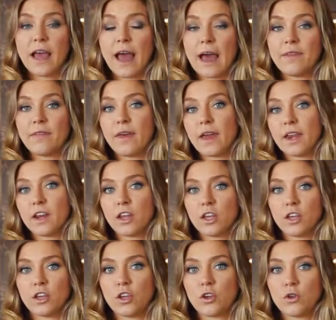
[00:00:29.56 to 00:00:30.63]
and then
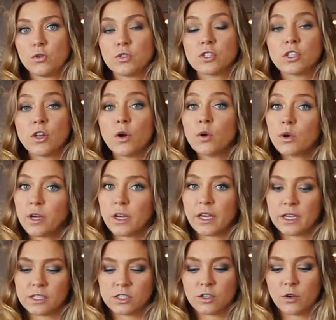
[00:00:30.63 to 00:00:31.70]
you slow cook
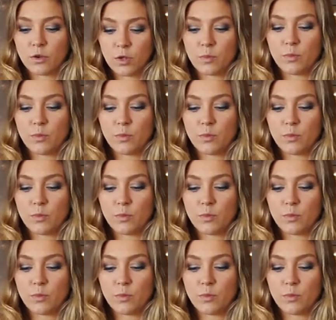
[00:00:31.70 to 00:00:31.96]
it. So you